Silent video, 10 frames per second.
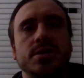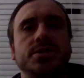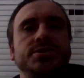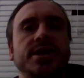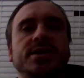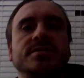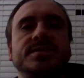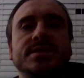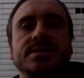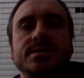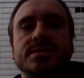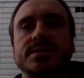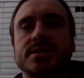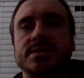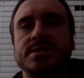Jacobsen's
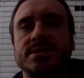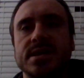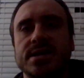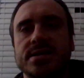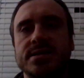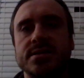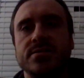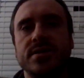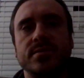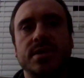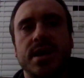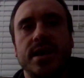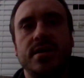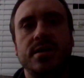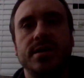second theory relied
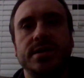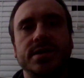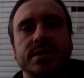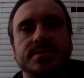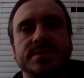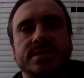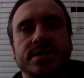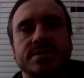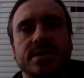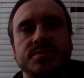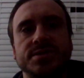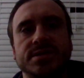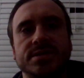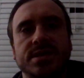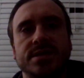on the
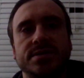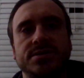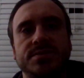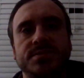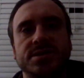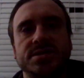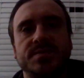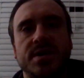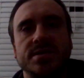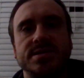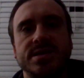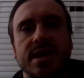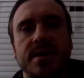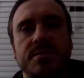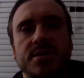assumption that Tishpak's
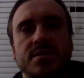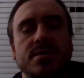name,